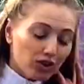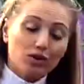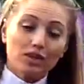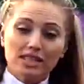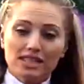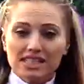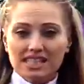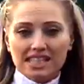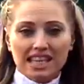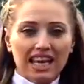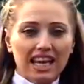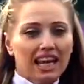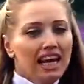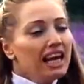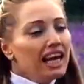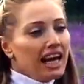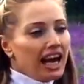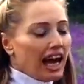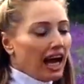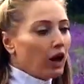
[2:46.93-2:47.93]
You can see
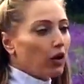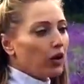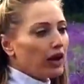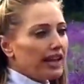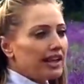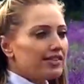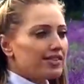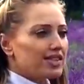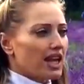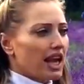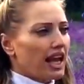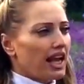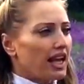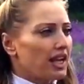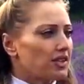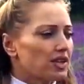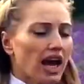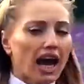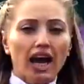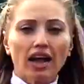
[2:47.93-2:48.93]
how easy it
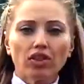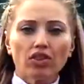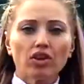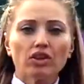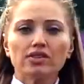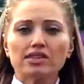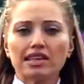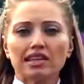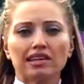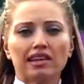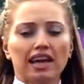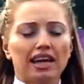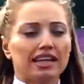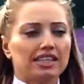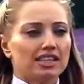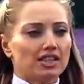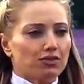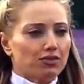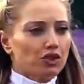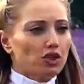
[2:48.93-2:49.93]
is. Add those little
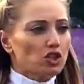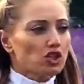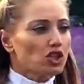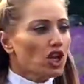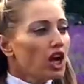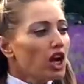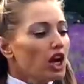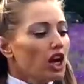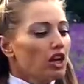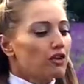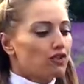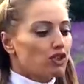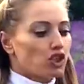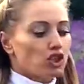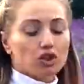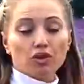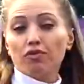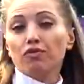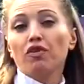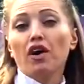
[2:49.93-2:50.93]
intervals of
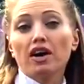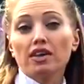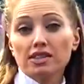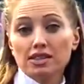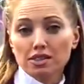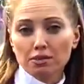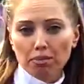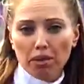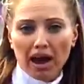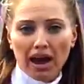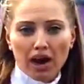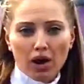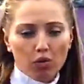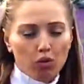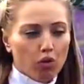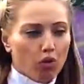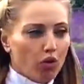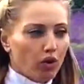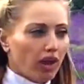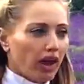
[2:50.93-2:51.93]
doing the faster power
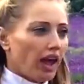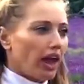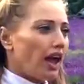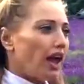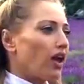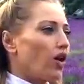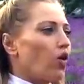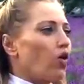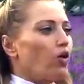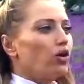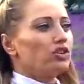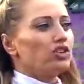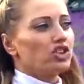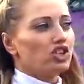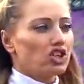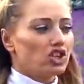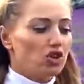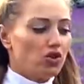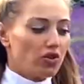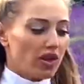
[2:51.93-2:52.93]
walking, or
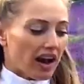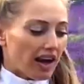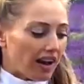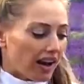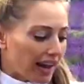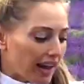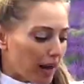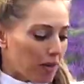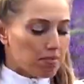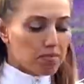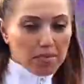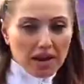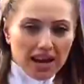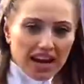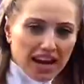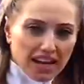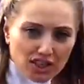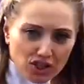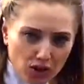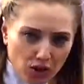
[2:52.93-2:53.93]
do that like a
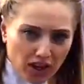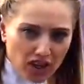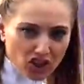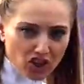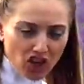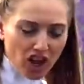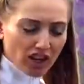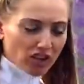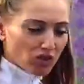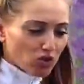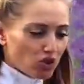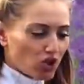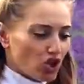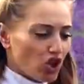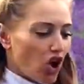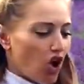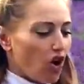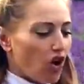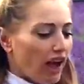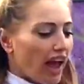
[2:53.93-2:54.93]
minute doing a gentle
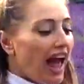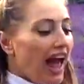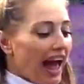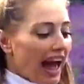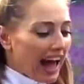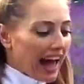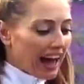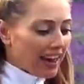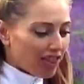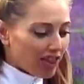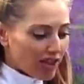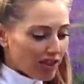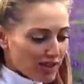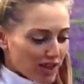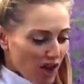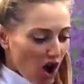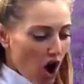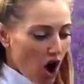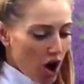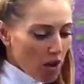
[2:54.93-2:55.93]
jog. Add
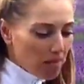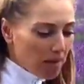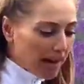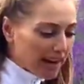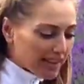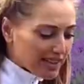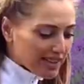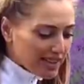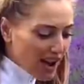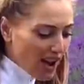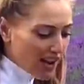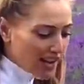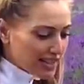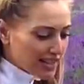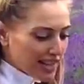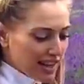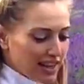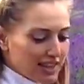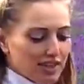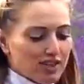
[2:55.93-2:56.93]
those arm
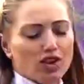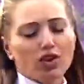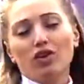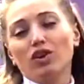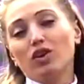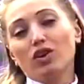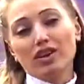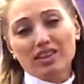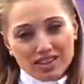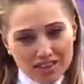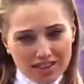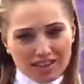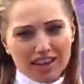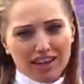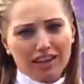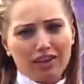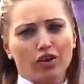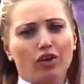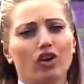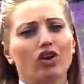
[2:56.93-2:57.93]
exercises, so you can
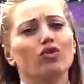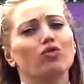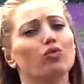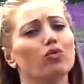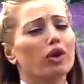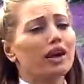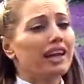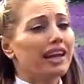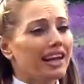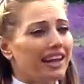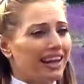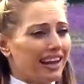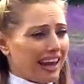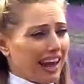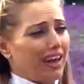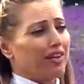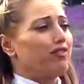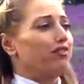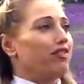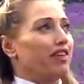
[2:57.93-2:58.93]
see you can really
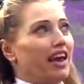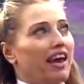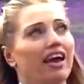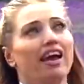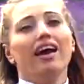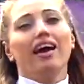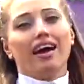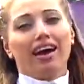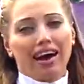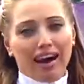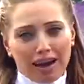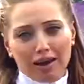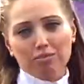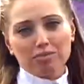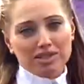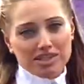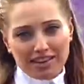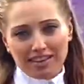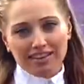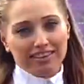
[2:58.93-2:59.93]
get fit
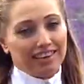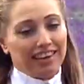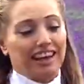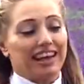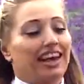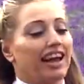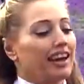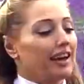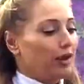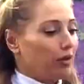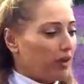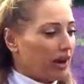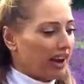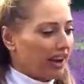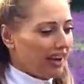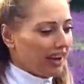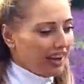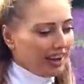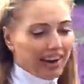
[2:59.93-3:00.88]
absolutely anywhere.